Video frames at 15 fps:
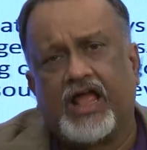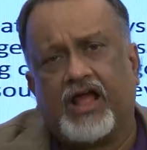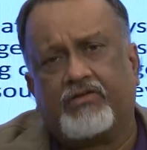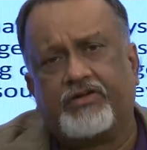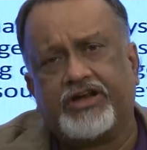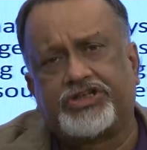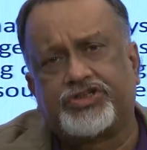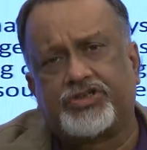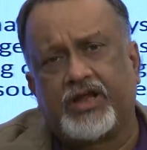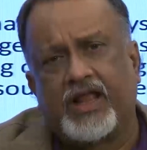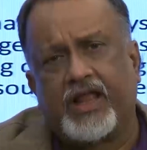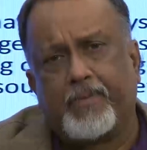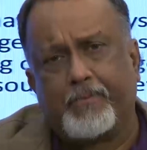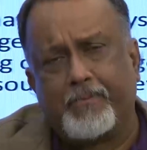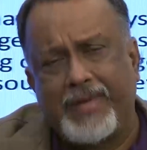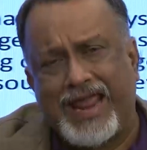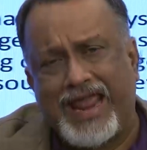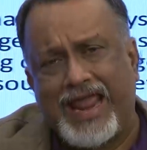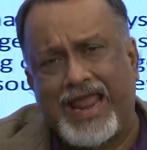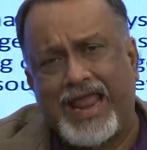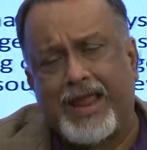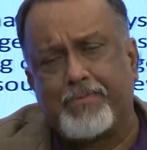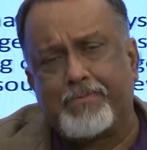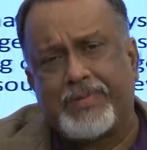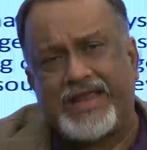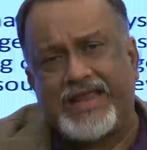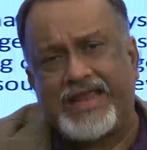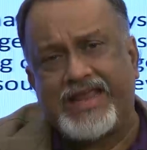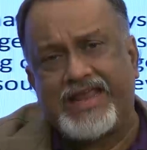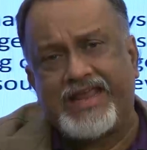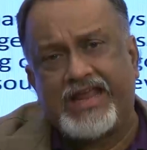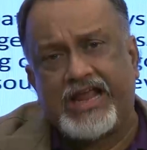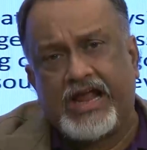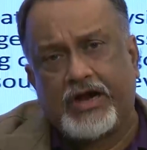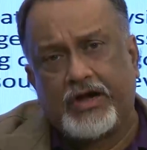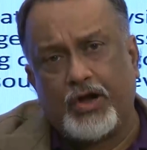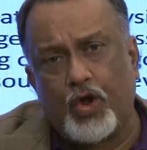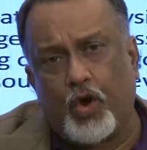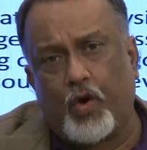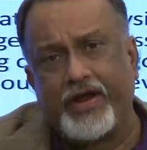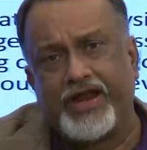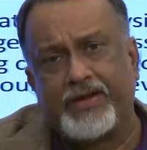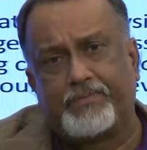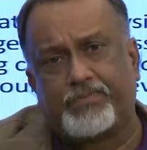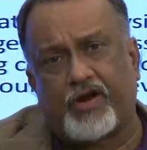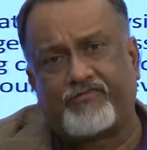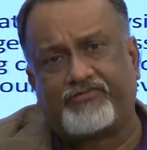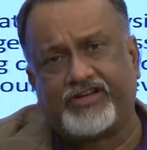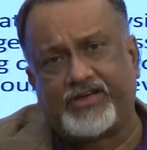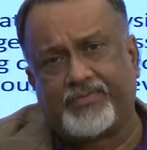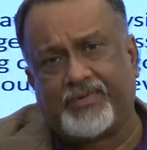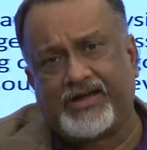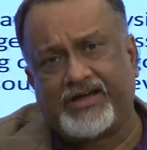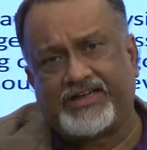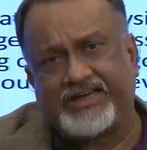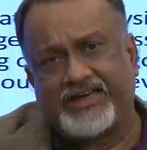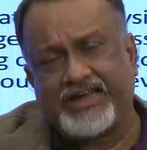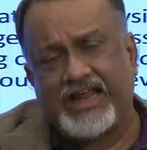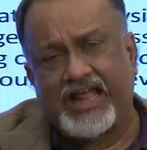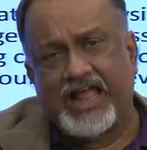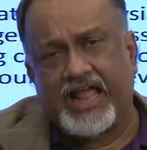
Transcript: which may be low in profitability,